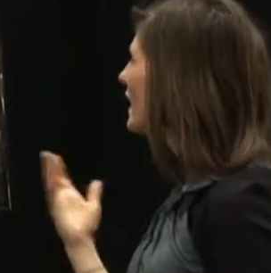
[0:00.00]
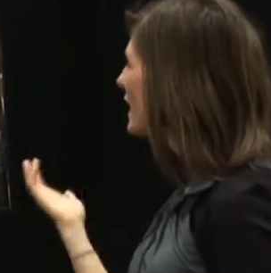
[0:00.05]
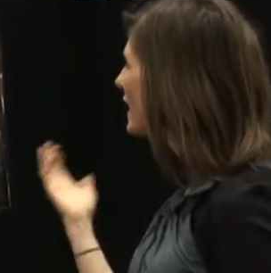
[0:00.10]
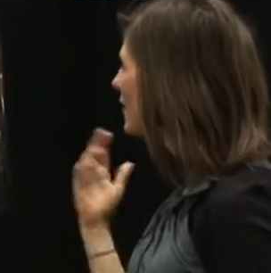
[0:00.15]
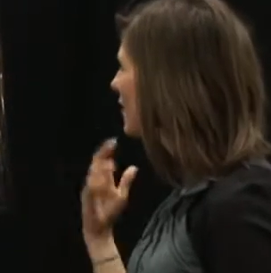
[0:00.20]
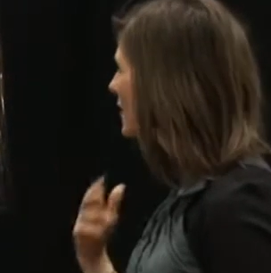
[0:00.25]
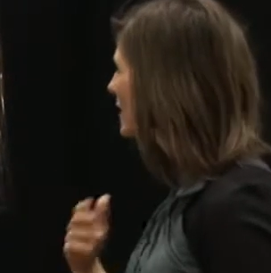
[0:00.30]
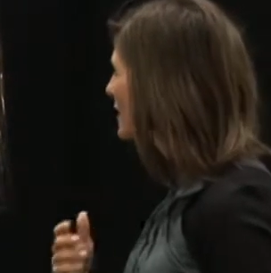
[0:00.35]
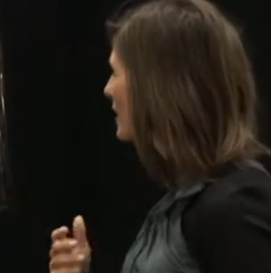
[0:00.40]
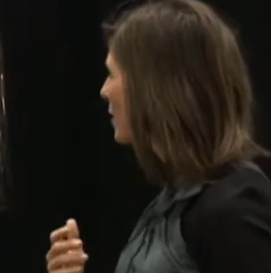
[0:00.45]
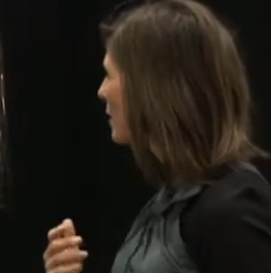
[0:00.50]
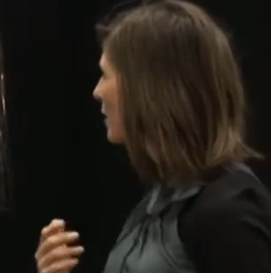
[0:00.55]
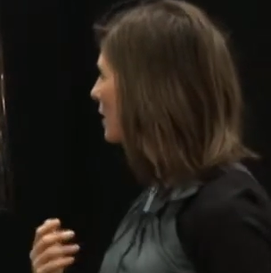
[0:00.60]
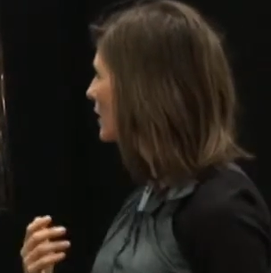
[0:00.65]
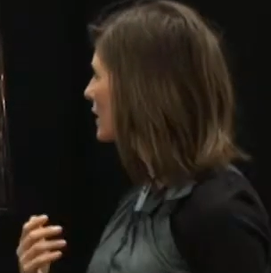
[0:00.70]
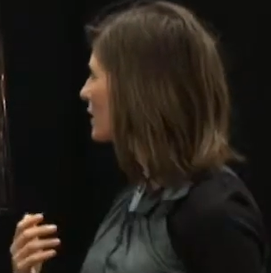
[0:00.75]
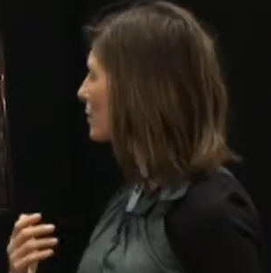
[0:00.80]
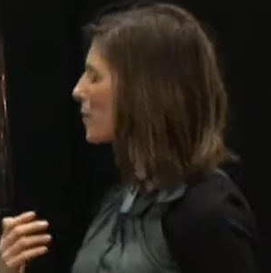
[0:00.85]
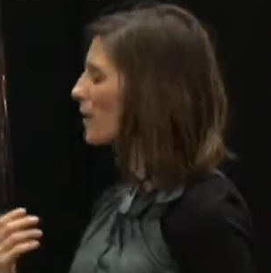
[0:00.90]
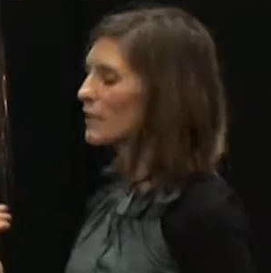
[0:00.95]
Increased
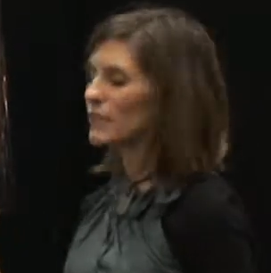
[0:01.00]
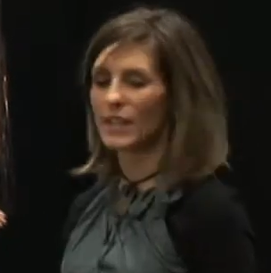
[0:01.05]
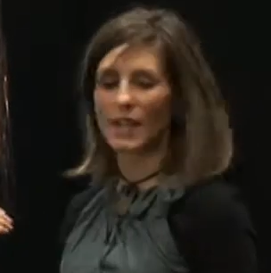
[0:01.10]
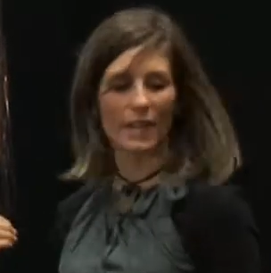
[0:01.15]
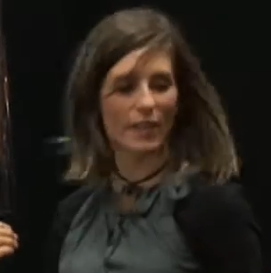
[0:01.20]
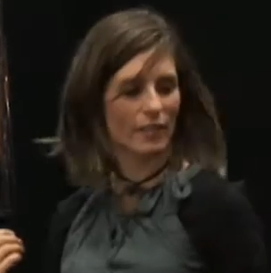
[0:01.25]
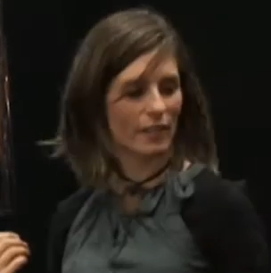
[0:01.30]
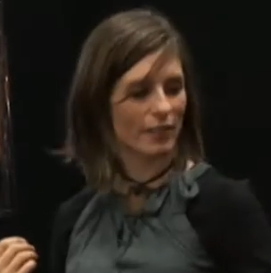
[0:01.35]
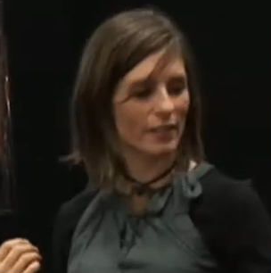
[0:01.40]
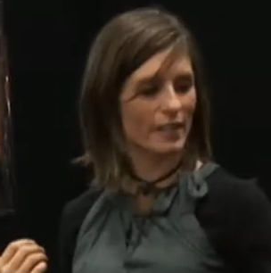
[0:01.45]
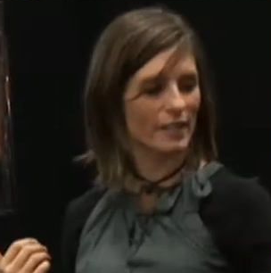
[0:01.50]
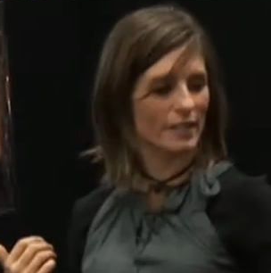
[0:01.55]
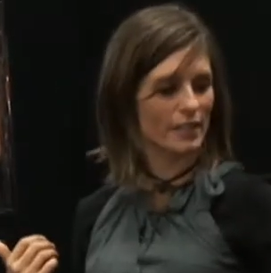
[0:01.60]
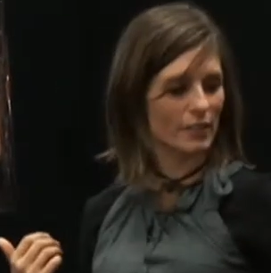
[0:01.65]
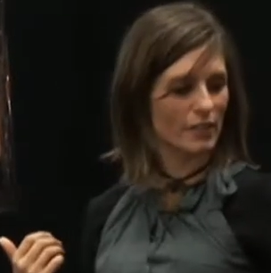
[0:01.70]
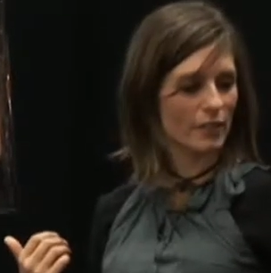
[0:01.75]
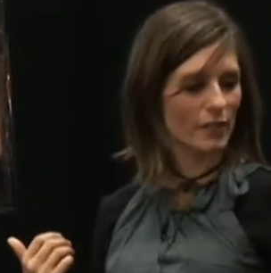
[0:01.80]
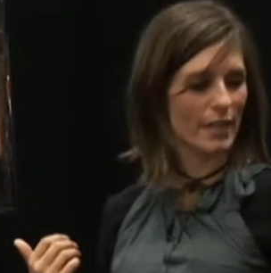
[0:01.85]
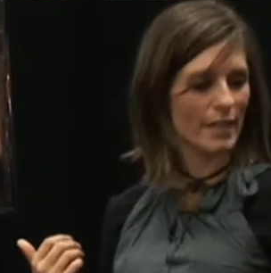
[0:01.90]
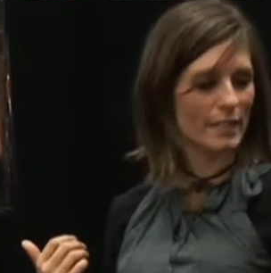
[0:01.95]
chemical exposure and chronic
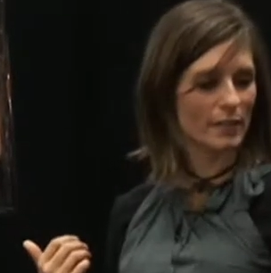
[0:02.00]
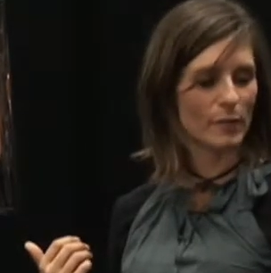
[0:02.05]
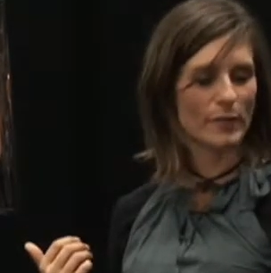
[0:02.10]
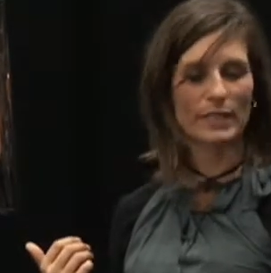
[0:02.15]
stress.